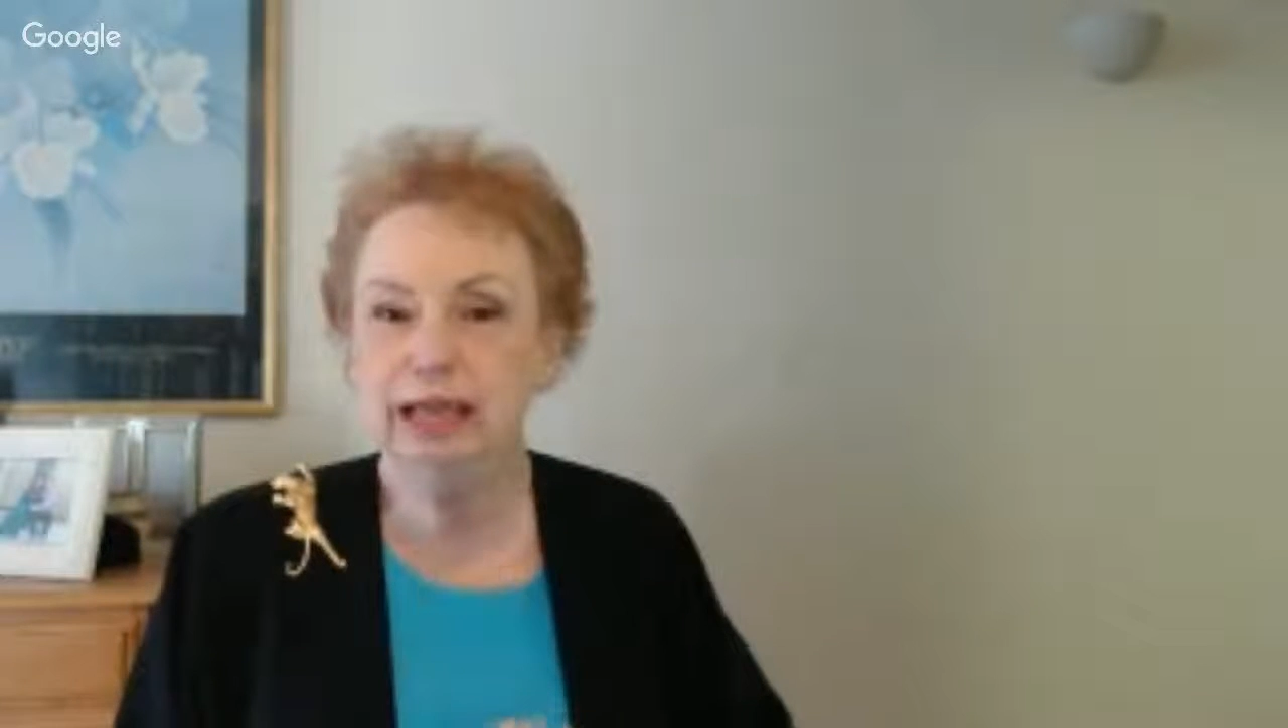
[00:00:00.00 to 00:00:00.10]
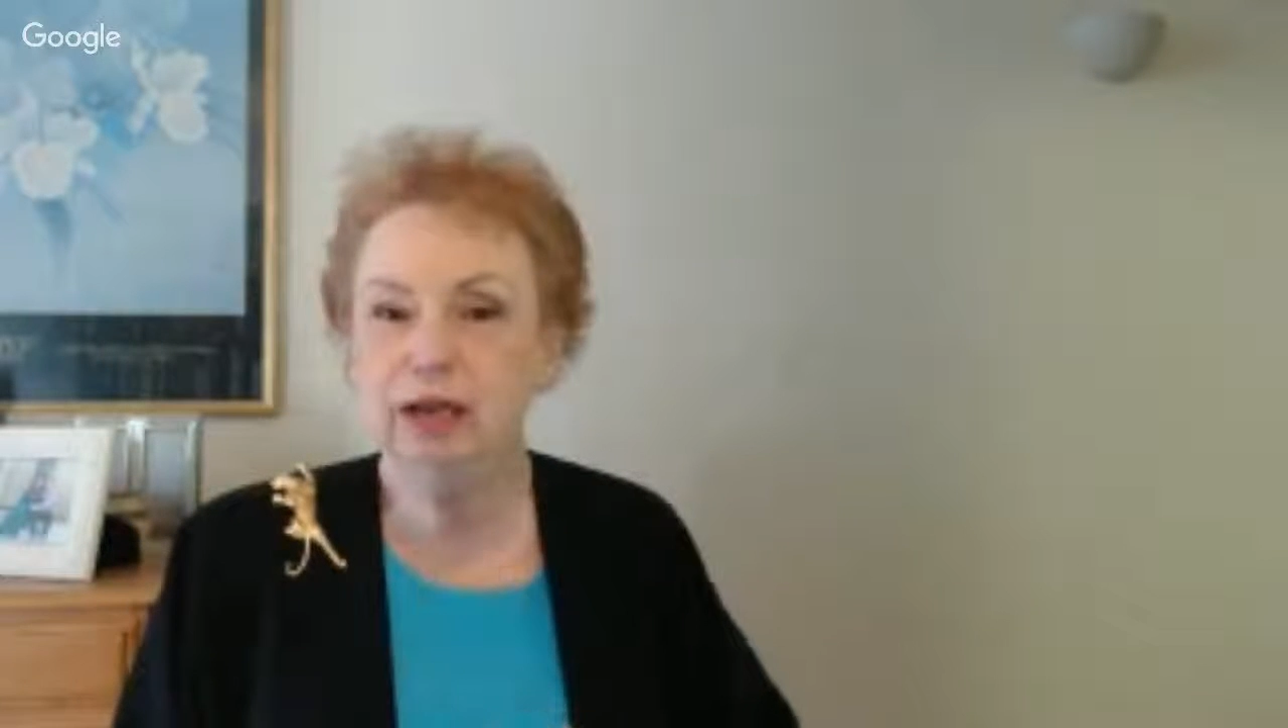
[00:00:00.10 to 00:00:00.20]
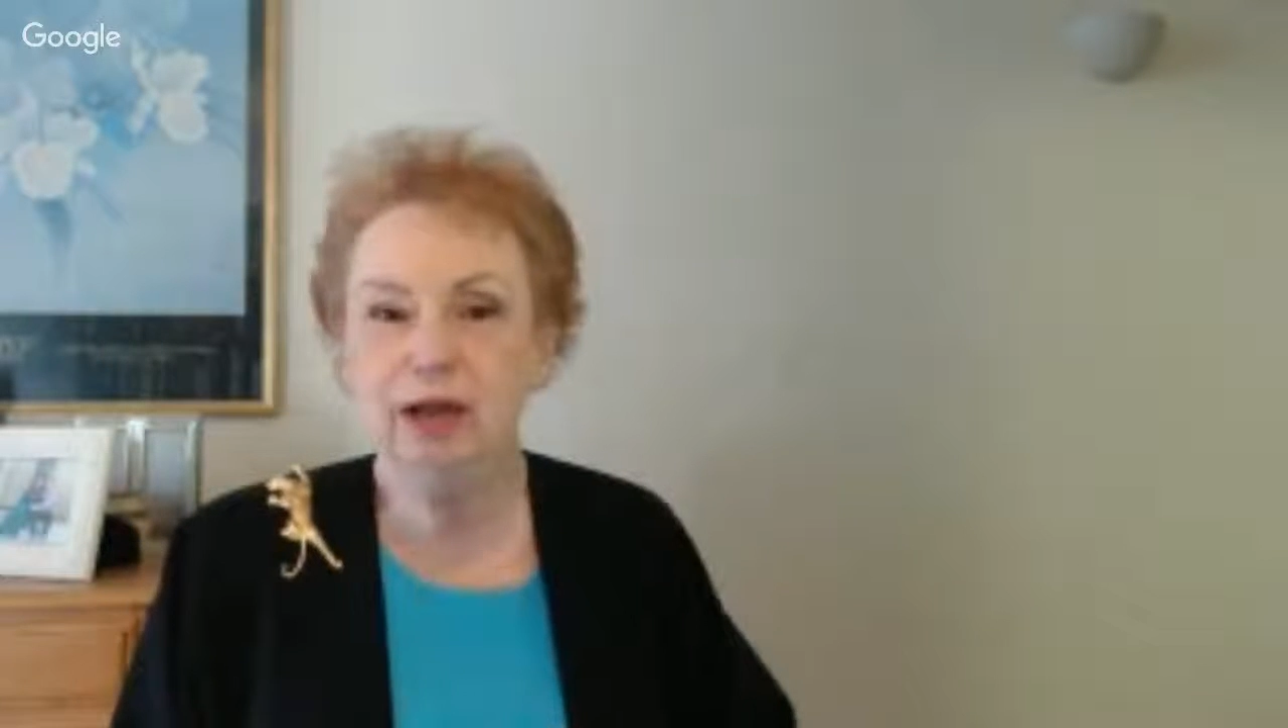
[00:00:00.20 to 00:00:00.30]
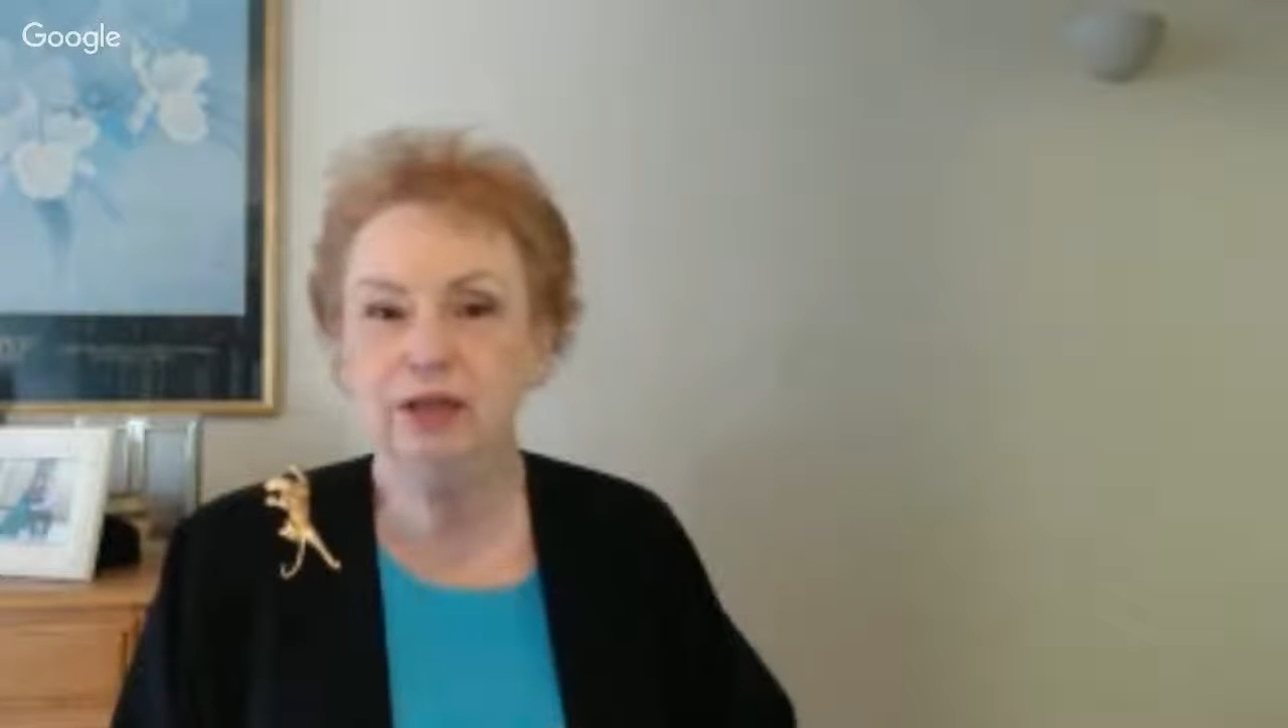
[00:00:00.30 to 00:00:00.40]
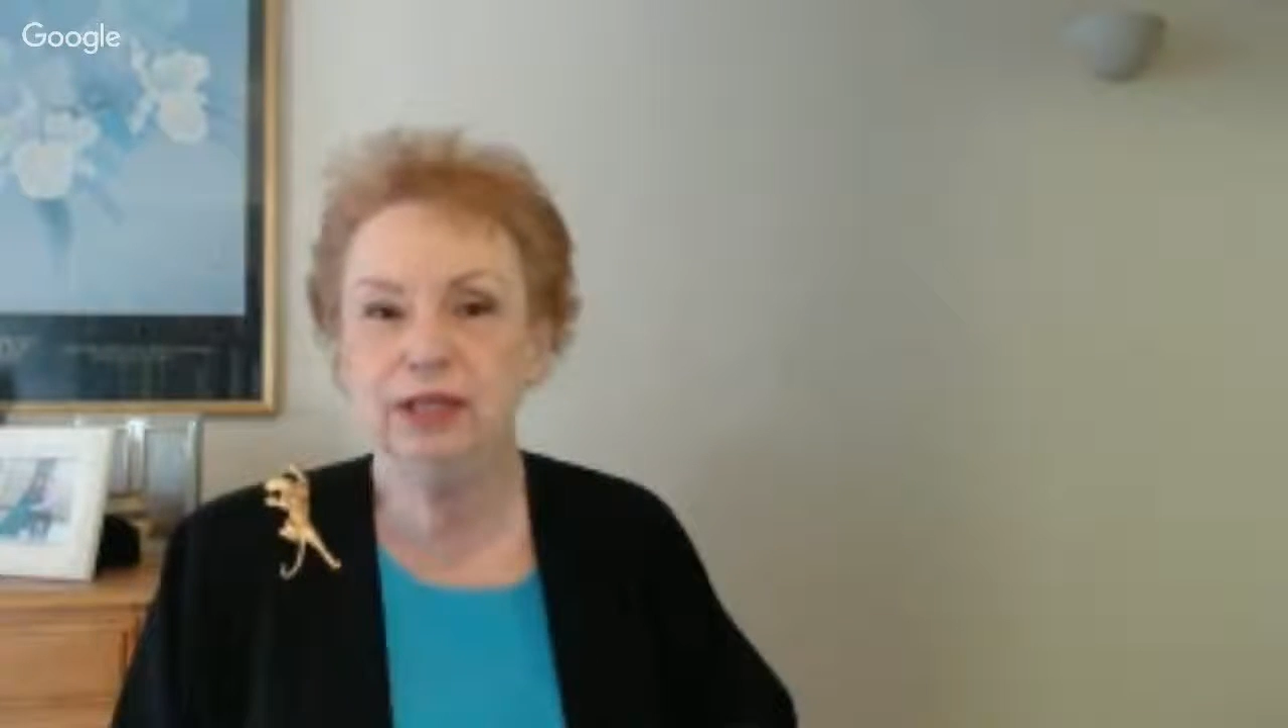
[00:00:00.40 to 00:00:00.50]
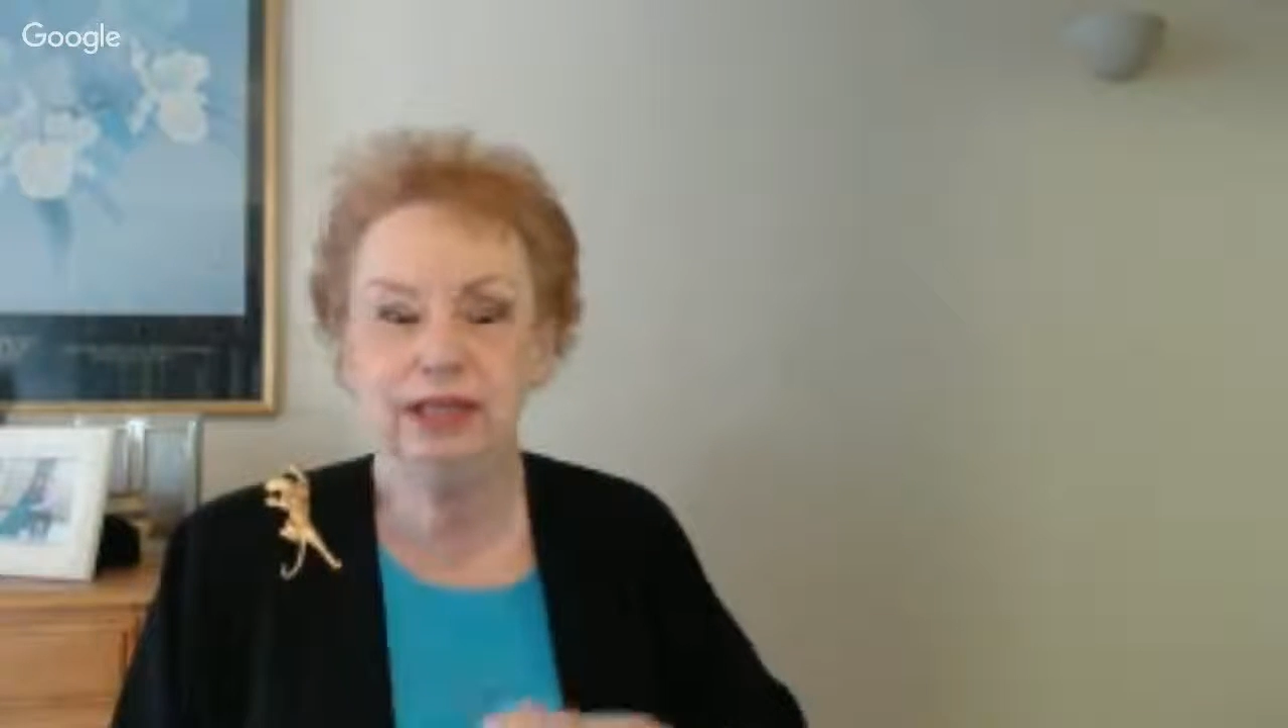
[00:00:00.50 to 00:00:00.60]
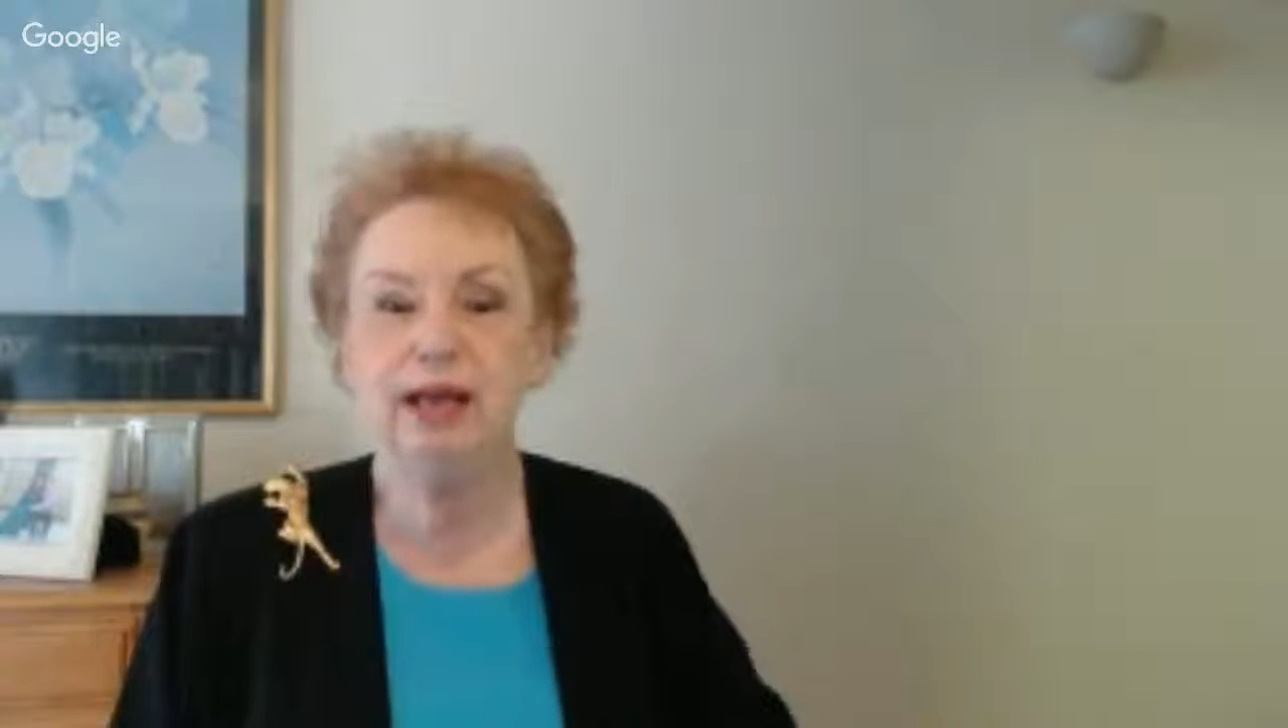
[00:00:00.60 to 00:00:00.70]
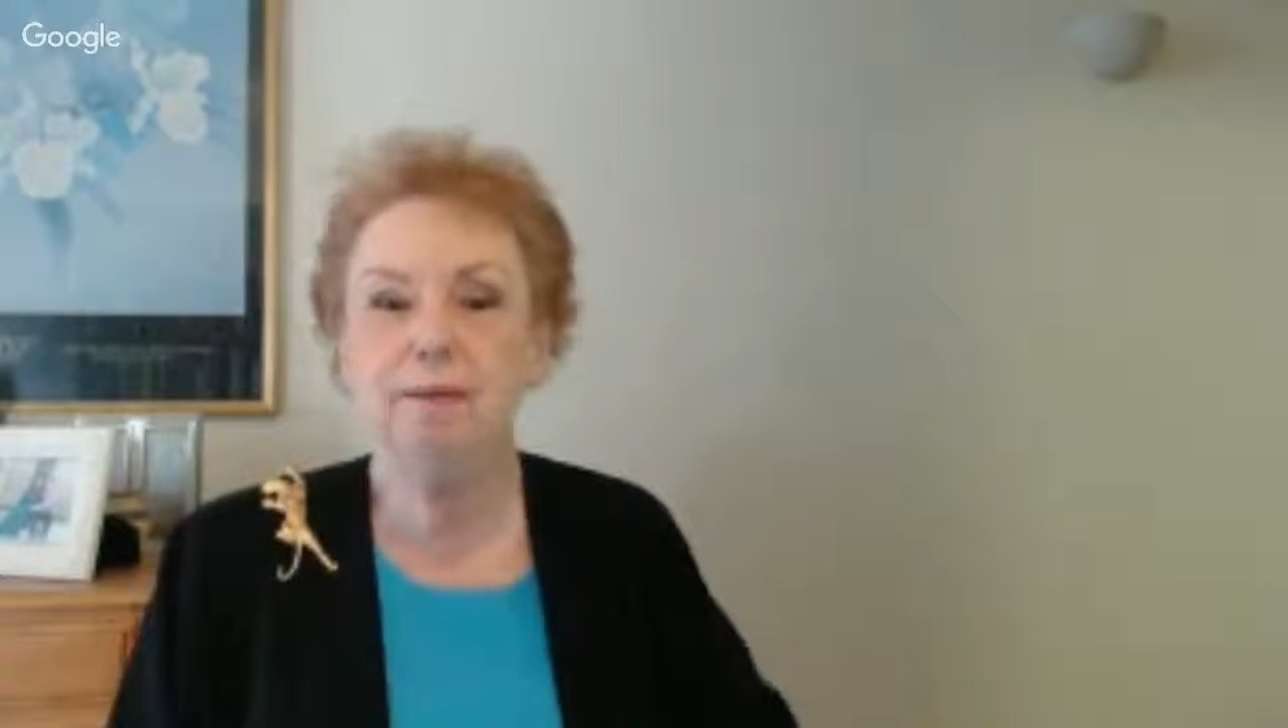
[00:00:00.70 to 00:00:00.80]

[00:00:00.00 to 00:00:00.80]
go out healthy